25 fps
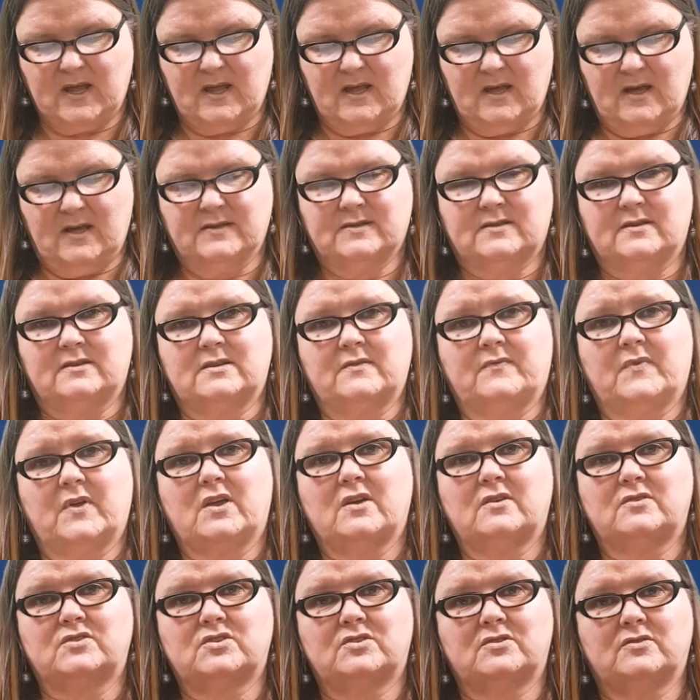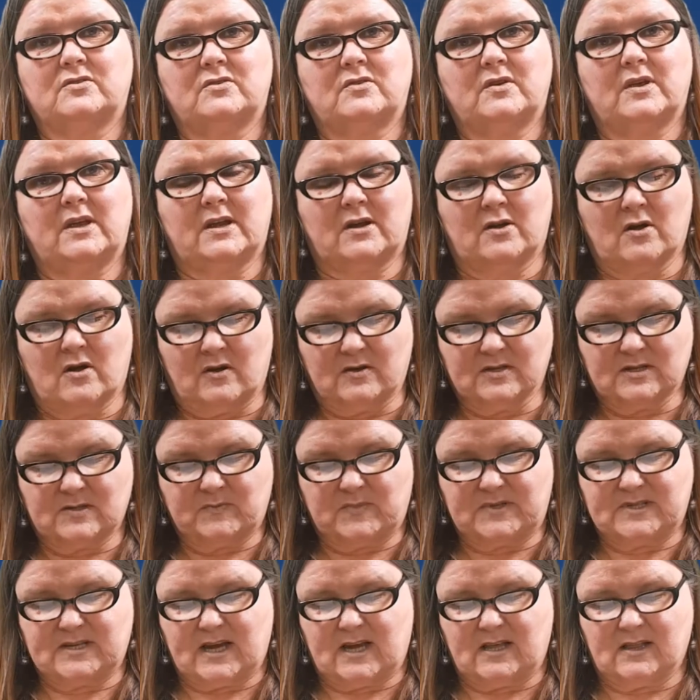Certificate 2 in
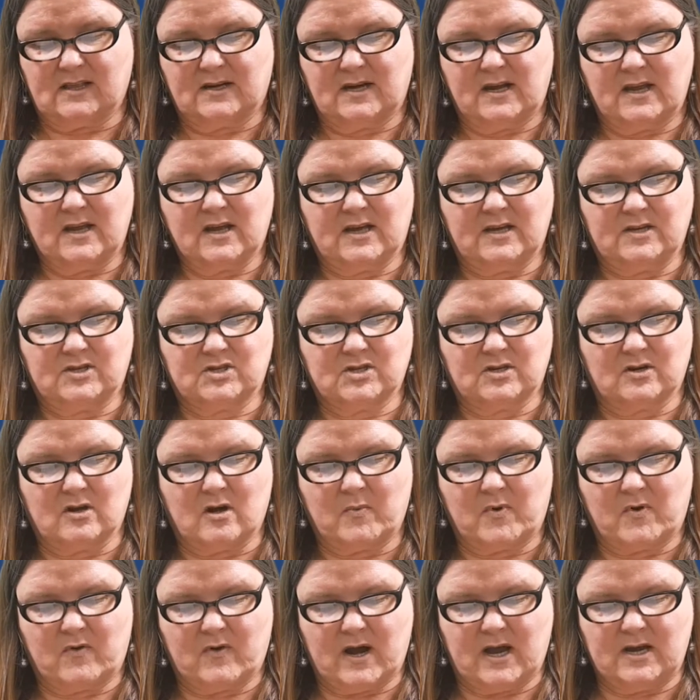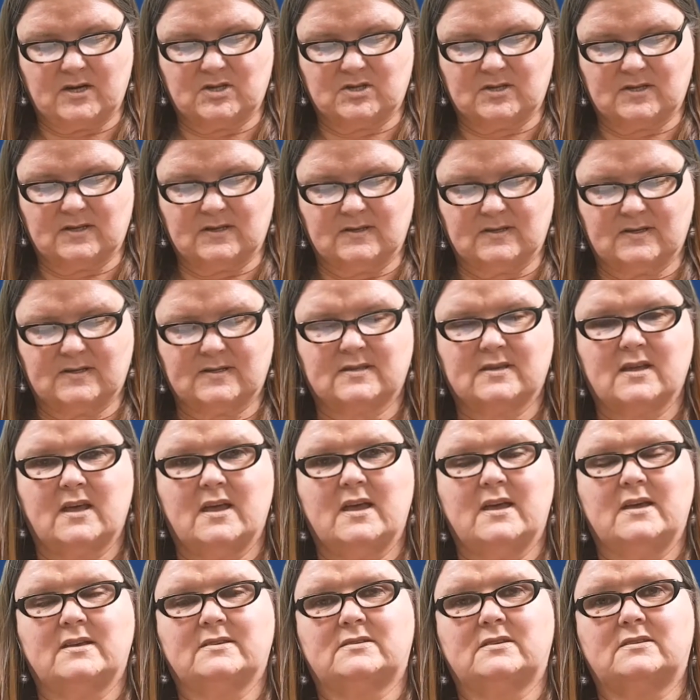Hospitality, Kitchen Operations,
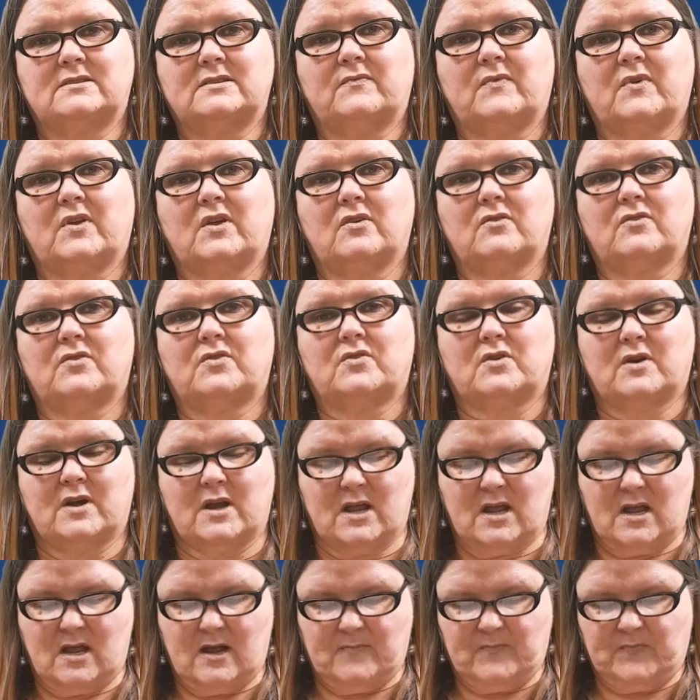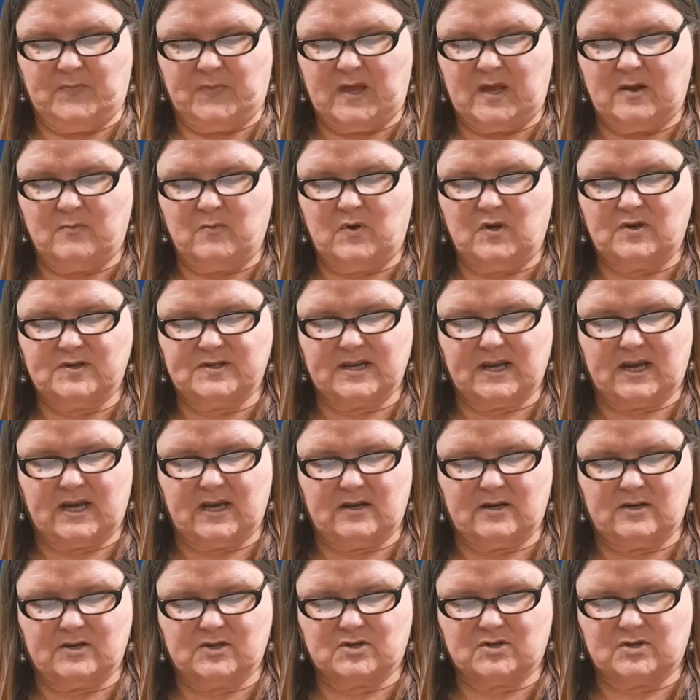Certificate 3 in Music
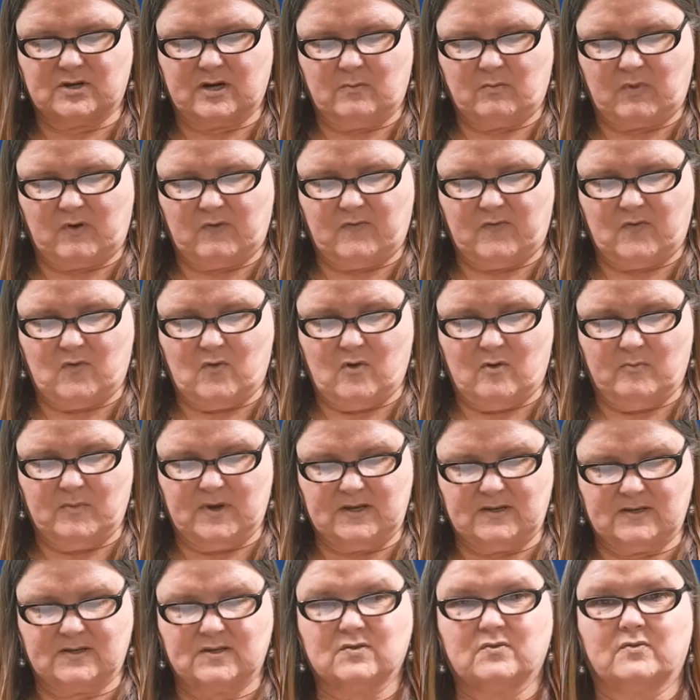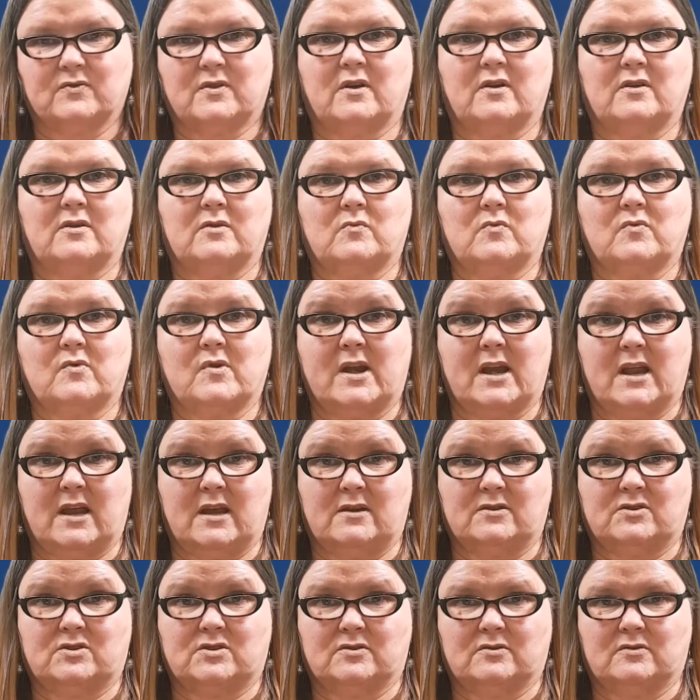Industry Performance, although you will
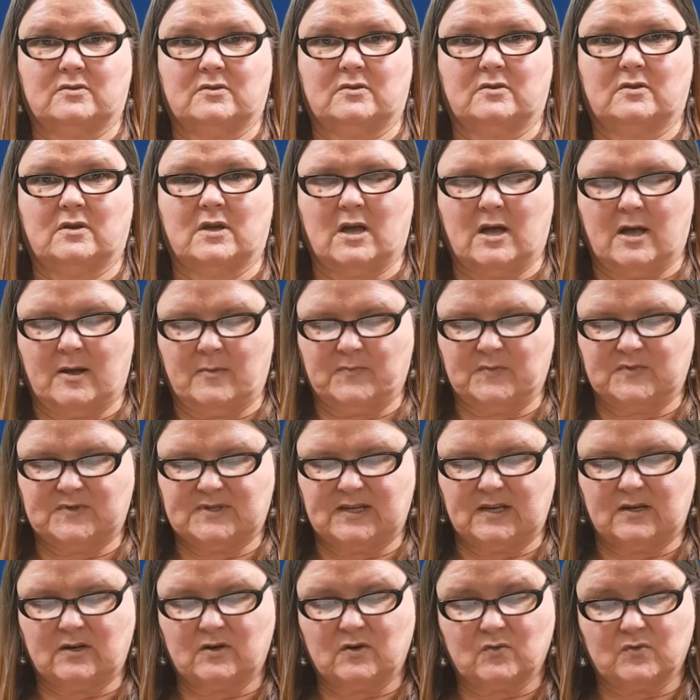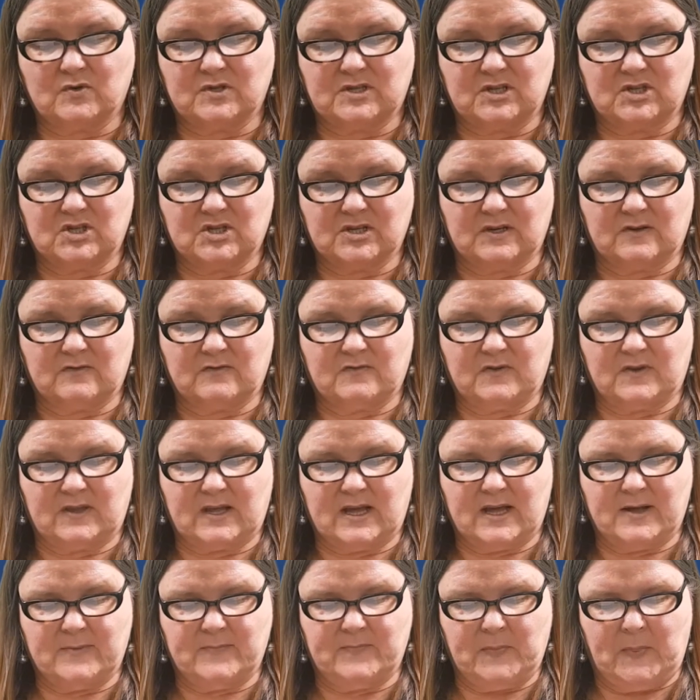need to sit and audition for
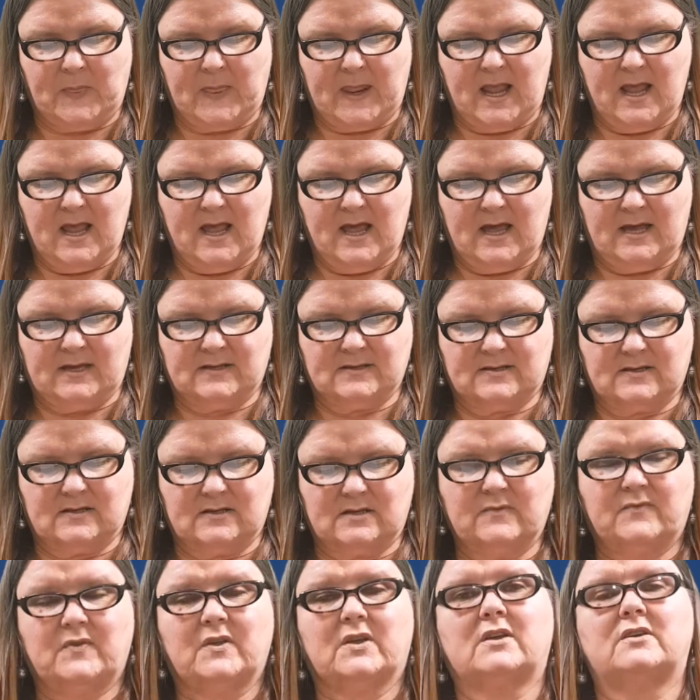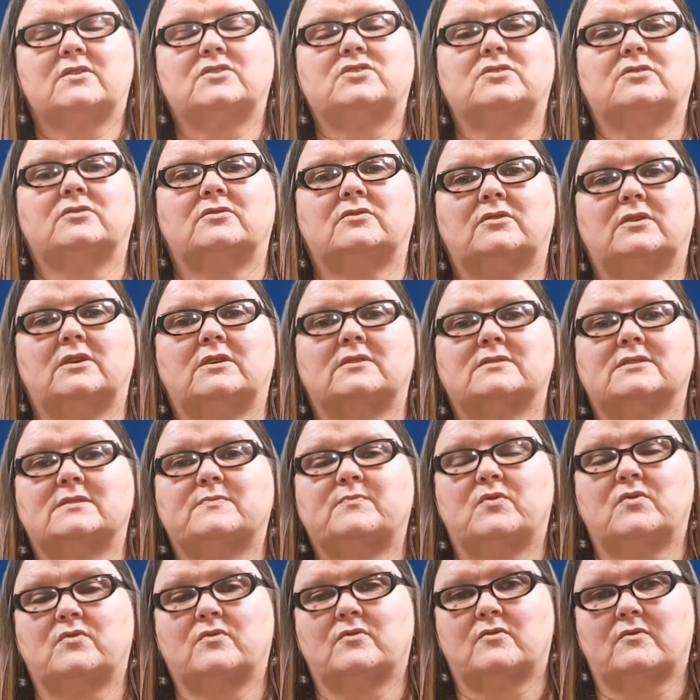that, and Certificate 2 in
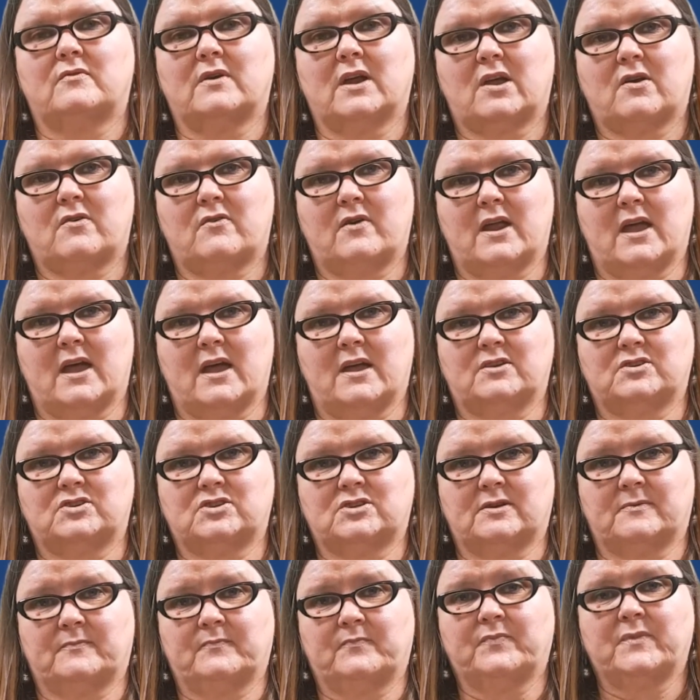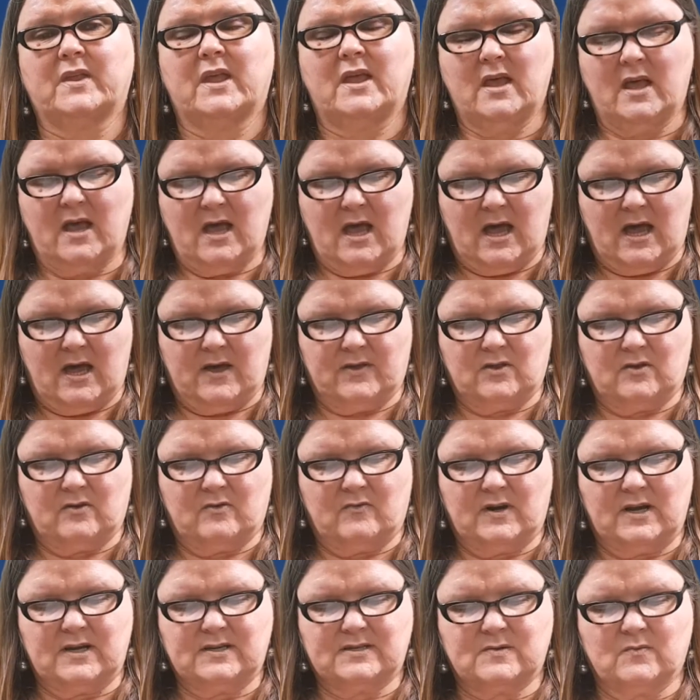Sport and Recreation. And the
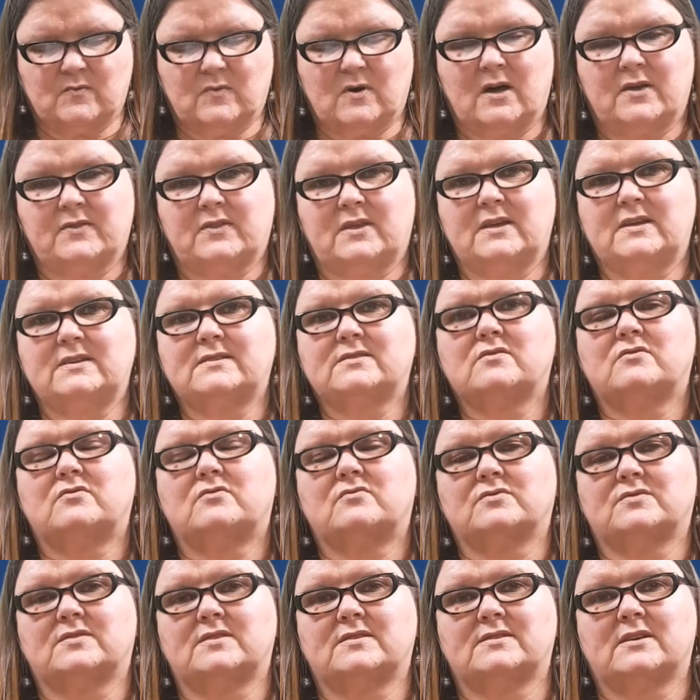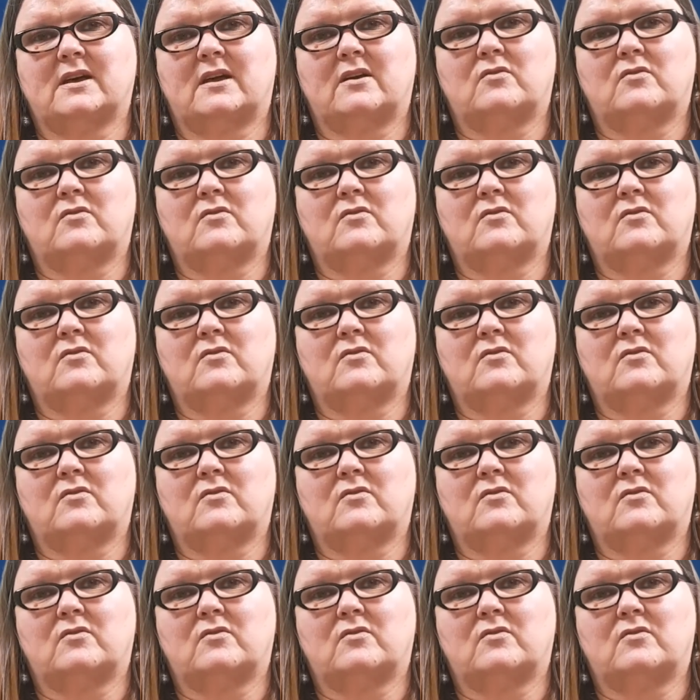reason why these courses are